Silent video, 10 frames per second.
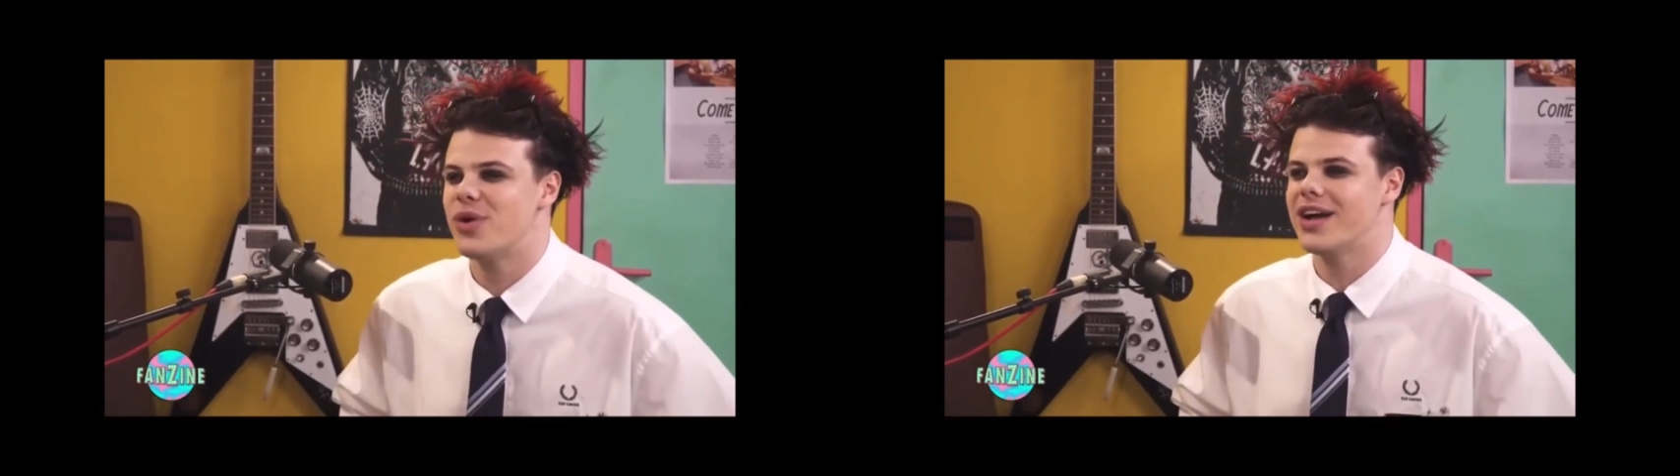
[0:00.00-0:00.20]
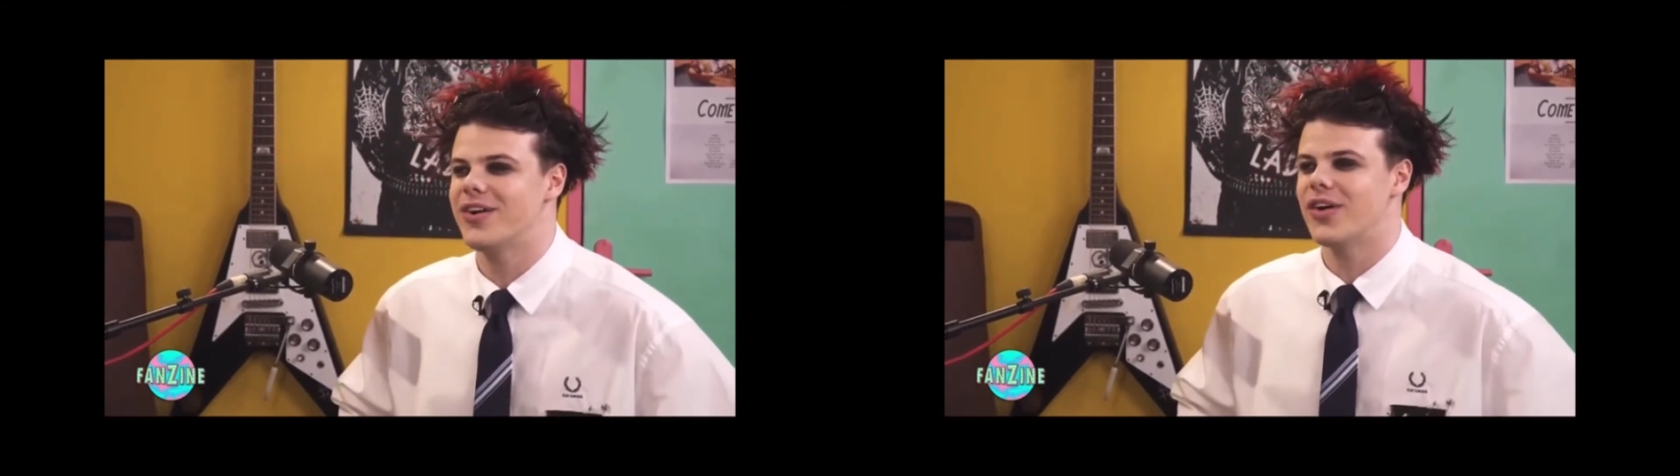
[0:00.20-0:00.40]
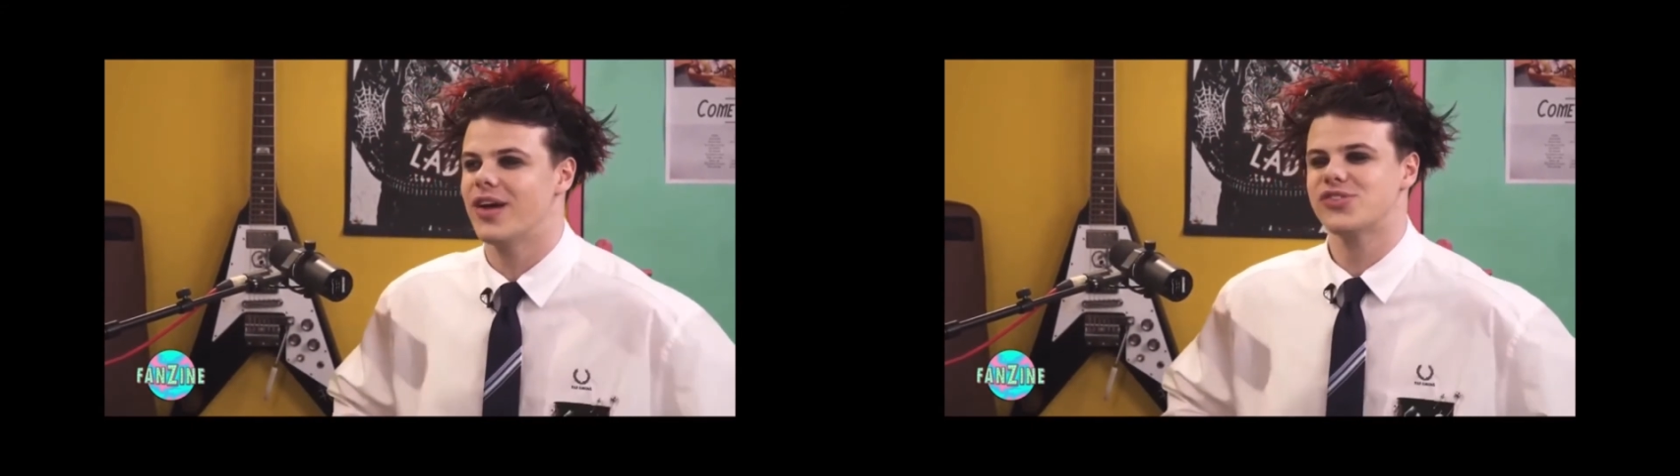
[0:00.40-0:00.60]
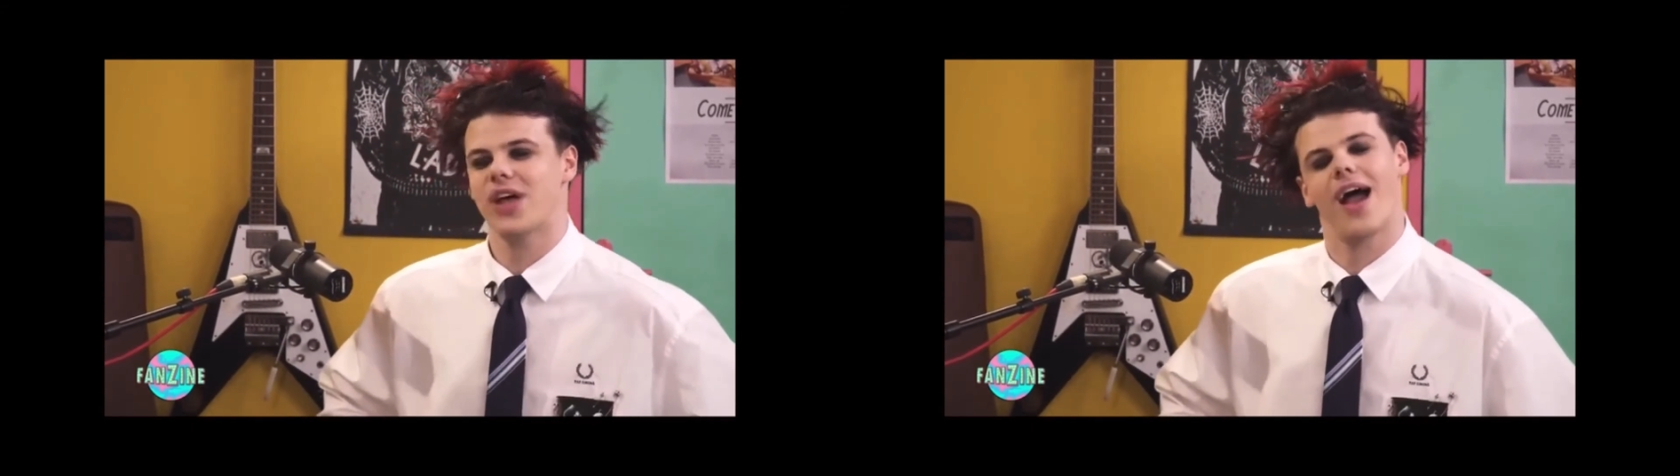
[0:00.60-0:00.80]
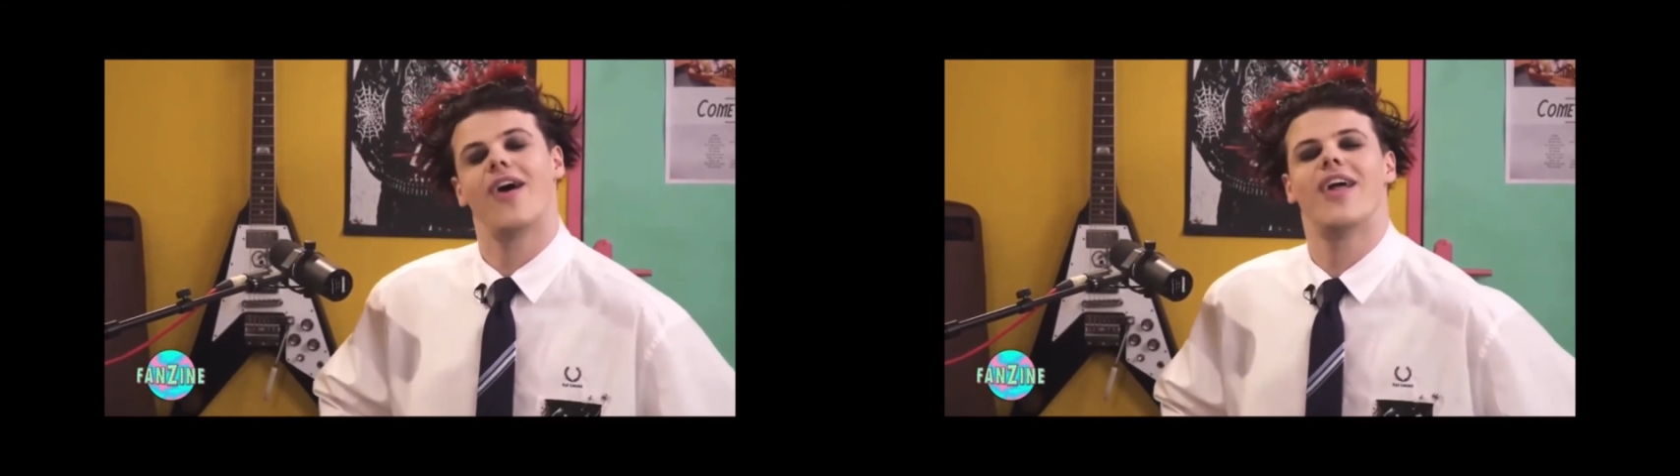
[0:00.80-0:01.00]
I was like, all
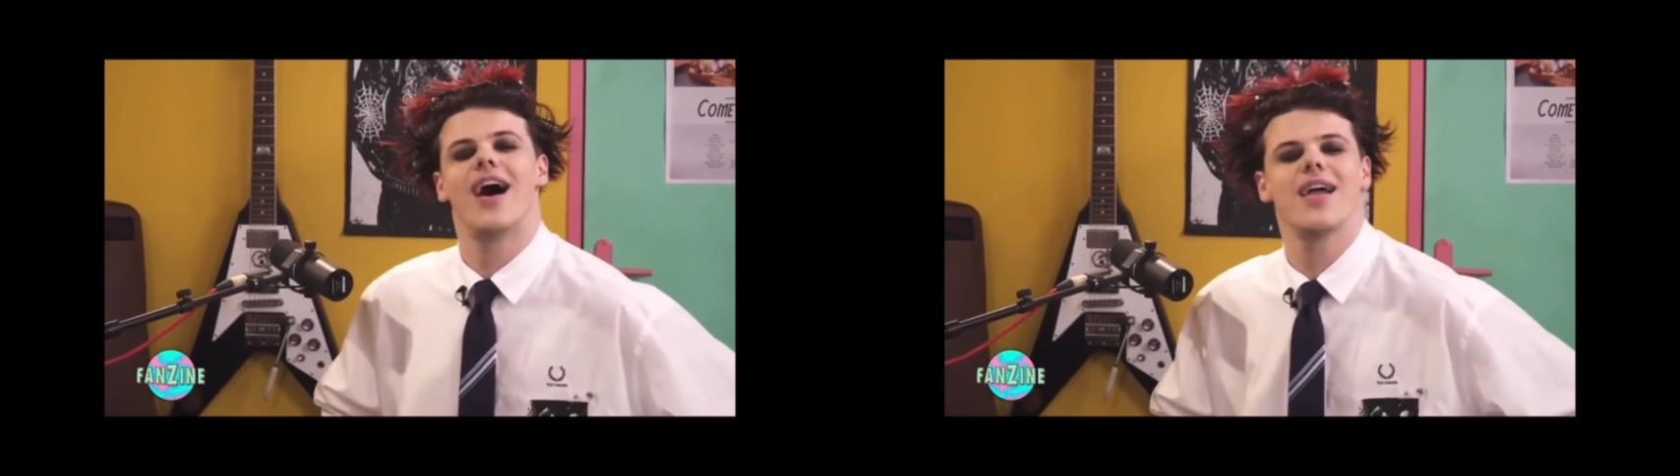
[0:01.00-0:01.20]
right, what's